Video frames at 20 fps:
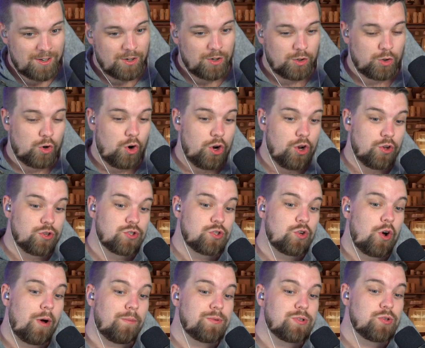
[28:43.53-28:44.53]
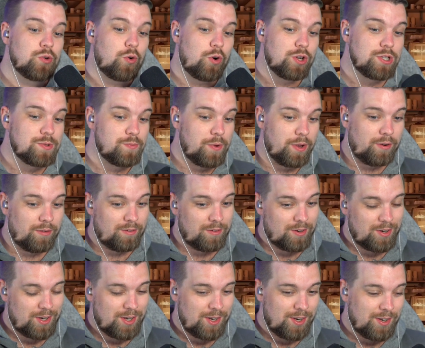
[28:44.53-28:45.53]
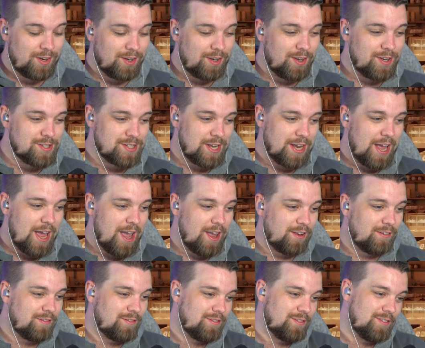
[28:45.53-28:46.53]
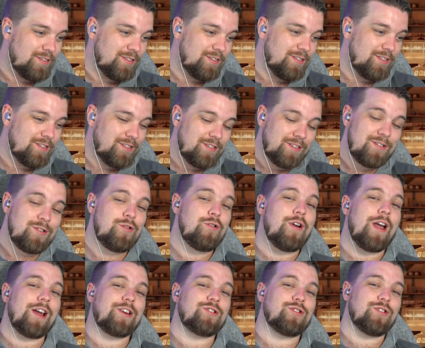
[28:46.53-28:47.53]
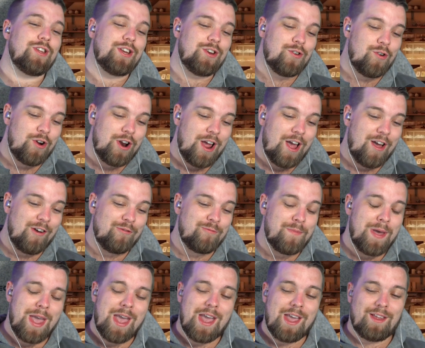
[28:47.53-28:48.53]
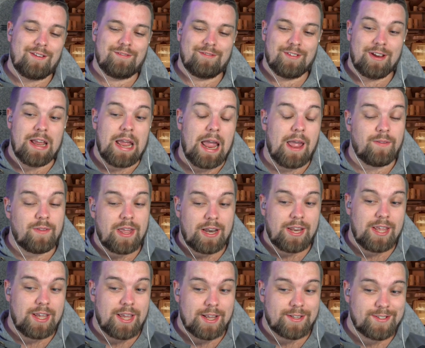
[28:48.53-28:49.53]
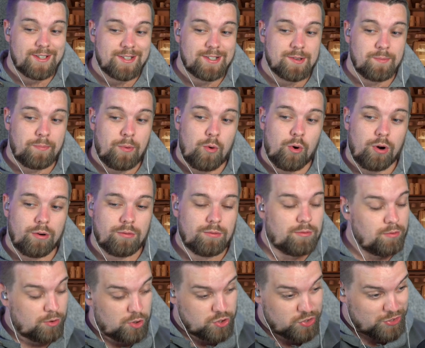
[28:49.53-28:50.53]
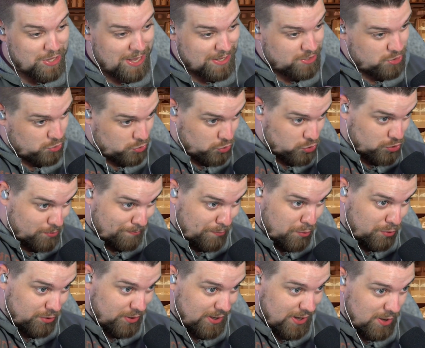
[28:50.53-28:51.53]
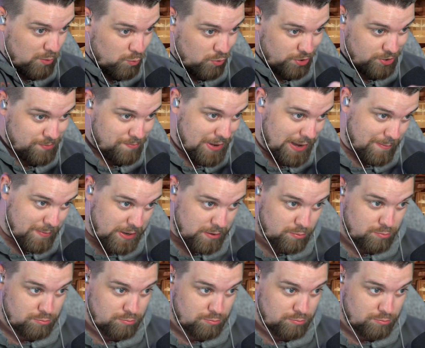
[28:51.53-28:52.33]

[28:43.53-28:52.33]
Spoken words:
Goryo's top swordsman, he's like, hey, you're actually not half bad. And then he gets his support, because that's the support that he wants, maybe.